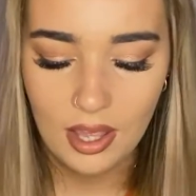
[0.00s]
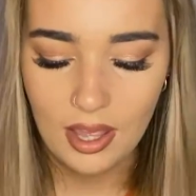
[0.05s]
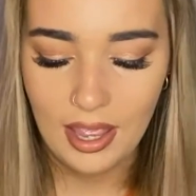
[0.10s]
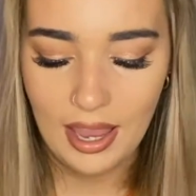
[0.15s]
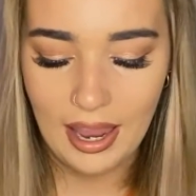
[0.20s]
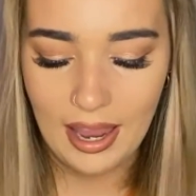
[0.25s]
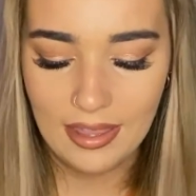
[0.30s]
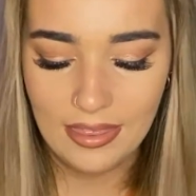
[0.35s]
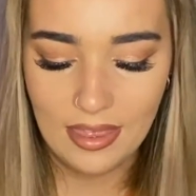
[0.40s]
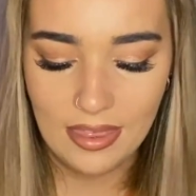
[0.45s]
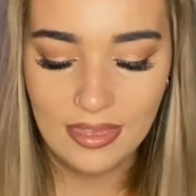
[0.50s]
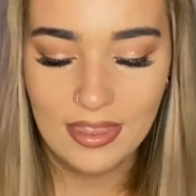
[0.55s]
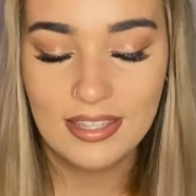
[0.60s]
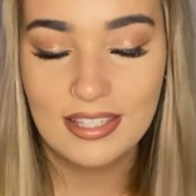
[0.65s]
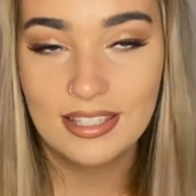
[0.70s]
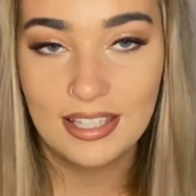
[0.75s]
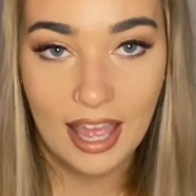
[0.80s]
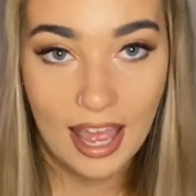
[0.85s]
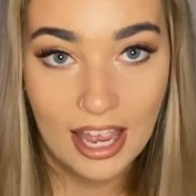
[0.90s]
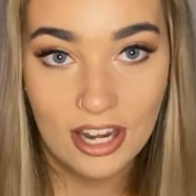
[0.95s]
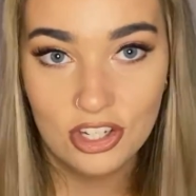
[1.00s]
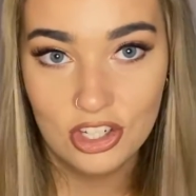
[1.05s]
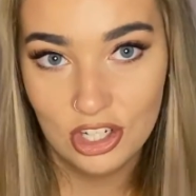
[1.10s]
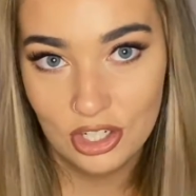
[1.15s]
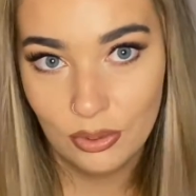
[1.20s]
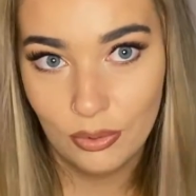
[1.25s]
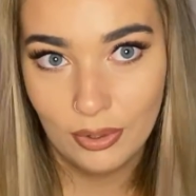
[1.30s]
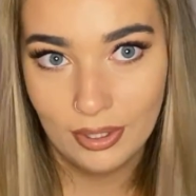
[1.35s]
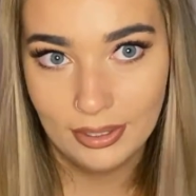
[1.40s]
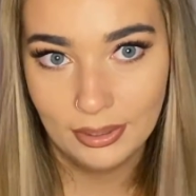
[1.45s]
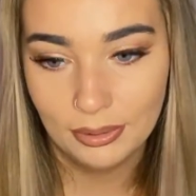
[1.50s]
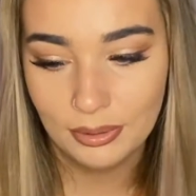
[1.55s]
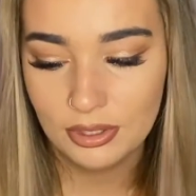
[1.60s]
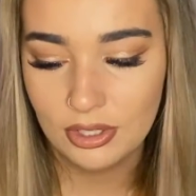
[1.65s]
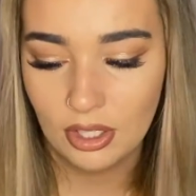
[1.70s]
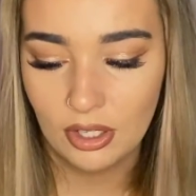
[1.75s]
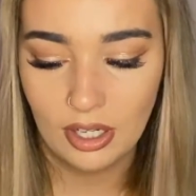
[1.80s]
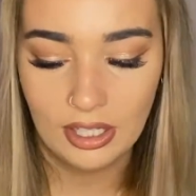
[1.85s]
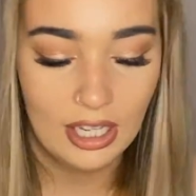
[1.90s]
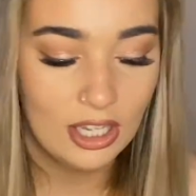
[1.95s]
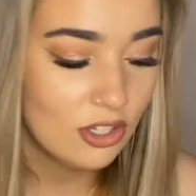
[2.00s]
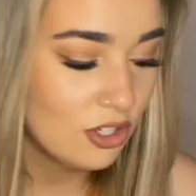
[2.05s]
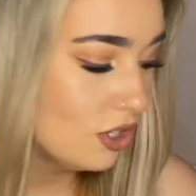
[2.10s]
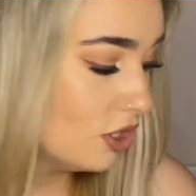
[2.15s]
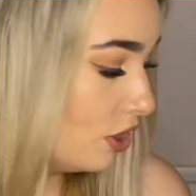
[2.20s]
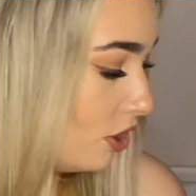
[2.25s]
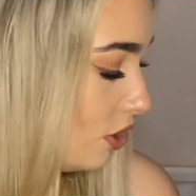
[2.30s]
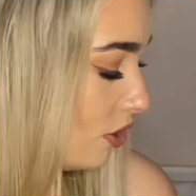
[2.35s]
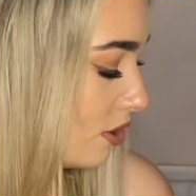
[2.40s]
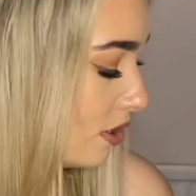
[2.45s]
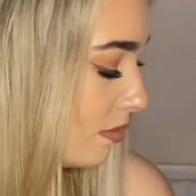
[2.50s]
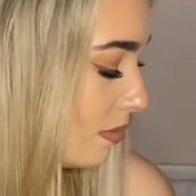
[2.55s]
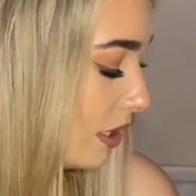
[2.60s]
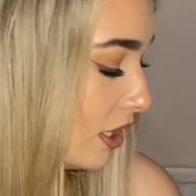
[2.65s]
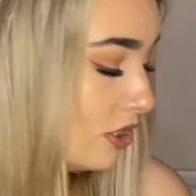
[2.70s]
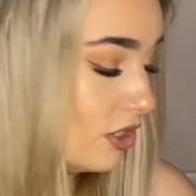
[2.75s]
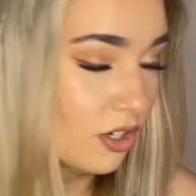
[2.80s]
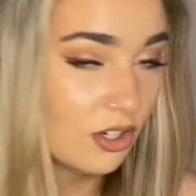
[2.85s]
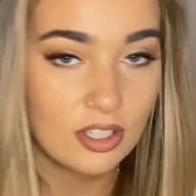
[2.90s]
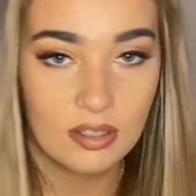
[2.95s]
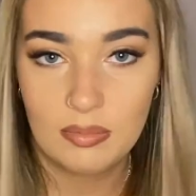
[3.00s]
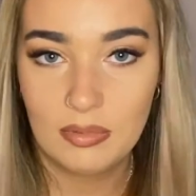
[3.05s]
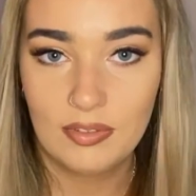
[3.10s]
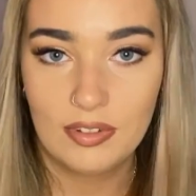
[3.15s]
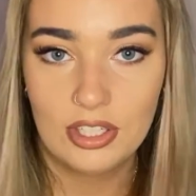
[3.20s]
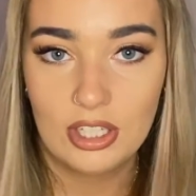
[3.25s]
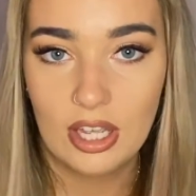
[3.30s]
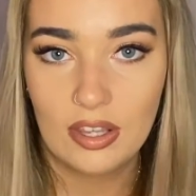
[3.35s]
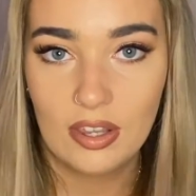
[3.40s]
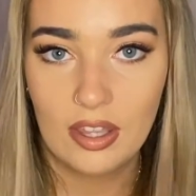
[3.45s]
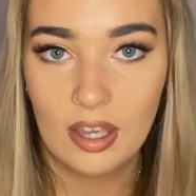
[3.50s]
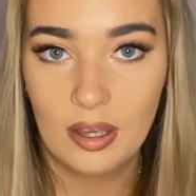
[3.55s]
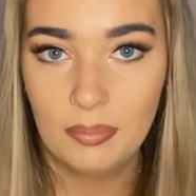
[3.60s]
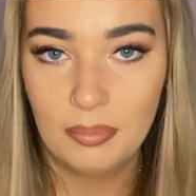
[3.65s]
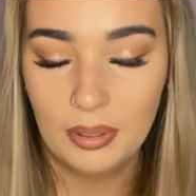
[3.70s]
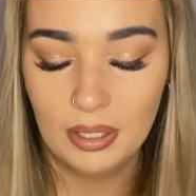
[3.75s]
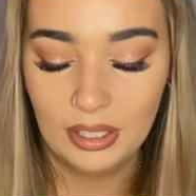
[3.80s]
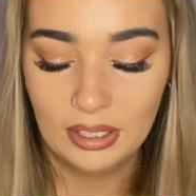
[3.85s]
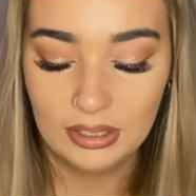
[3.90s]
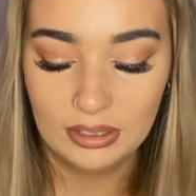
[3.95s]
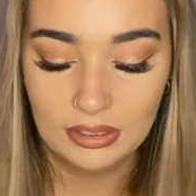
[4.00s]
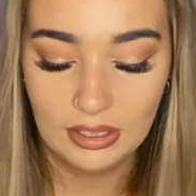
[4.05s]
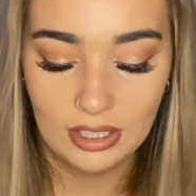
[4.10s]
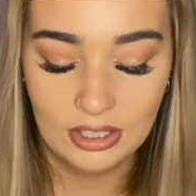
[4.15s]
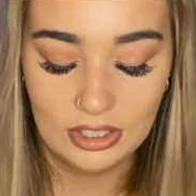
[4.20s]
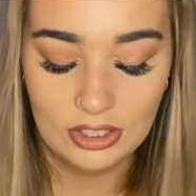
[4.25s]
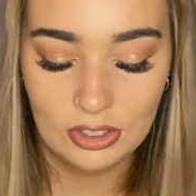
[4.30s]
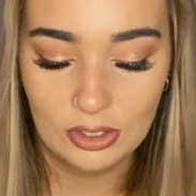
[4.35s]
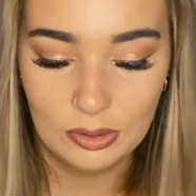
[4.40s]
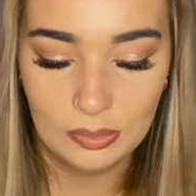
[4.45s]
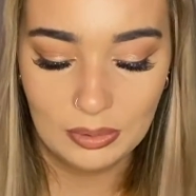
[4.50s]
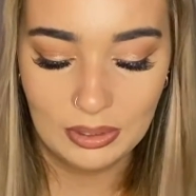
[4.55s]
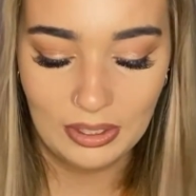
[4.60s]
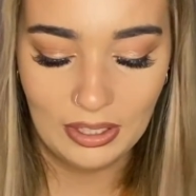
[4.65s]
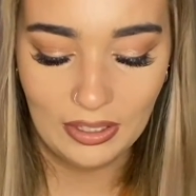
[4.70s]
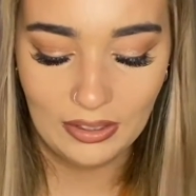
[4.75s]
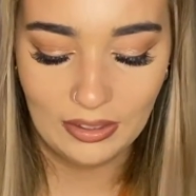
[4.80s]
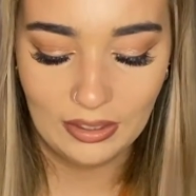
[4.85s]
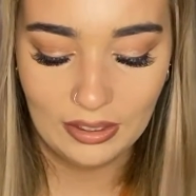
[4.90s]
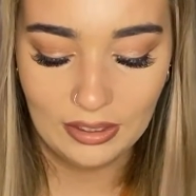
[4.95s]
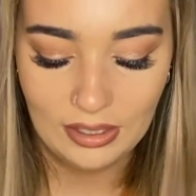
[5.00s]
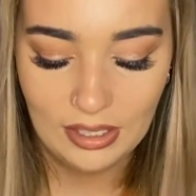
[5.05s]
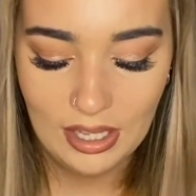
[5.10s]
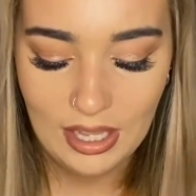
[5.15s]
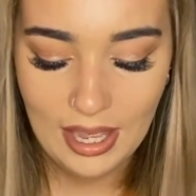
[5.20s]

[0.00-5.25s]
And then this is actually an oil, so I guess you could use them in conjunction with each other, but I just use one or the other.